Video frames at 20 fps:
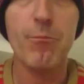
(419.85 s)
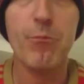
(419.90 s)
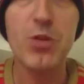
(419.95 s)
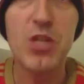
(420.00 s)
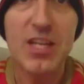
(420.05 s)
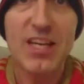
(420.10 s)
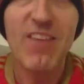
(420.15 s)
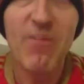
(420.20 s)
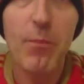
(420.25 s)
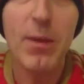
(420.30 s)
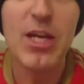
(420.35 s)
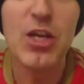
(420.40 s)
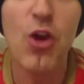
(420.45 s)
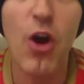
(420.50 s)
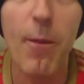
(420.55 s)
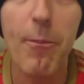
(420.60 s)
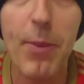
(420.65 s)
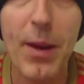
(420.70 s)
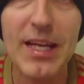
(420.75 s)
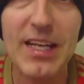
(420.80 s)
But you give me
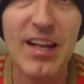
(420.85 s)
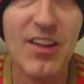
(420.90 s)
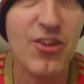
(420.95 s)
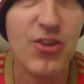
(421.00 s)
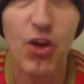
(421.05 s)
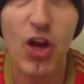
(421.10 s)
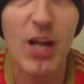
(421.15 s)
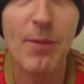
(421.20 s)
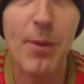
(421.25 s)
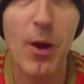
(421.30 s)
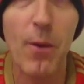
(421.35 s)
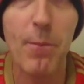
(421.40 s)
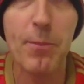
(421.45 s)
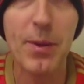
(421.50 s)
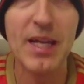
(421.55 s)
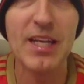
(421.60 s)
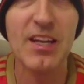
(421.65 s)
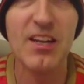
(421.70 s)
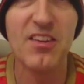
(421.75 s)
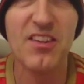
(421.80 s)
your opinions. It's all about
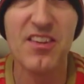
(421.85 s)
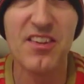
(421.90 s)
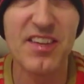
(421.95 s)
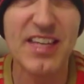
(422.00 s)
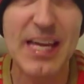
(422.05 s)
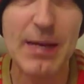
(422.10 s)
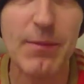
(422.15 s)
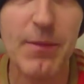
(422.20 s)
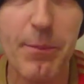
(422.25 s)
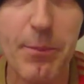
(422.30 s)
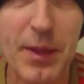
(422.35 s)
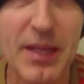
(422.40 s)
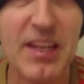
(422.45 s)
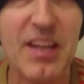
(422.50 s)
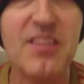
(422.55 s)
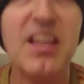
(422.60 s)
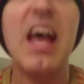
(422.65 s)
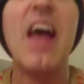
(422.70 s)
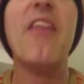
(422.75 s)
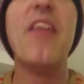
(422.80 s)
opinions. It's a game of
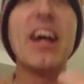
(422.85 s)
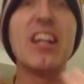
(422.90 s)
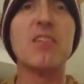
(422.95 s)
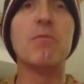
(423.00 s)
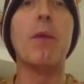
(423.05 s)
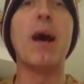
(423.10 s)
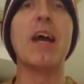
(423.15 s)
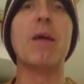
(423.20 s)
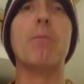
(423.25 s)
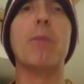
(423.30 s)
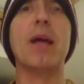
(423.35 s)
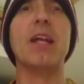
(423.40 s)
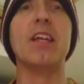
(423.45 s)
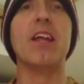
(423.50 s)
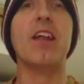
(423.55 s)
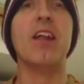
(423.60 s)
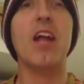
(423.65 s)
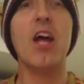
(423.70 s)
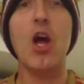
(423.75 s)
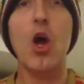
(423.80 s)
opinions. That's my
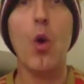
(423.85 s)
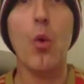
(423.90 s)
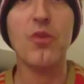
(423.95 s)
opinion.